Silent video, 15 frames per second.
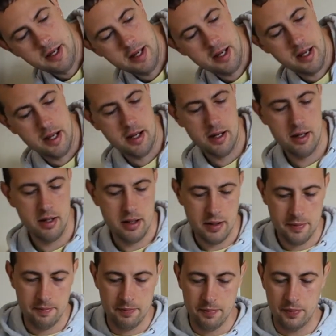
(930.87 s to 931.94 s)
and
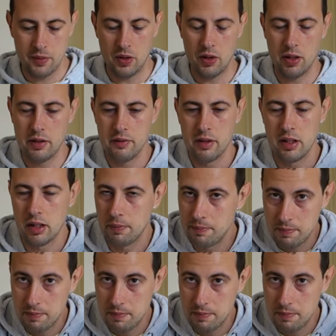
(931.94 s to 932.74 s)
I will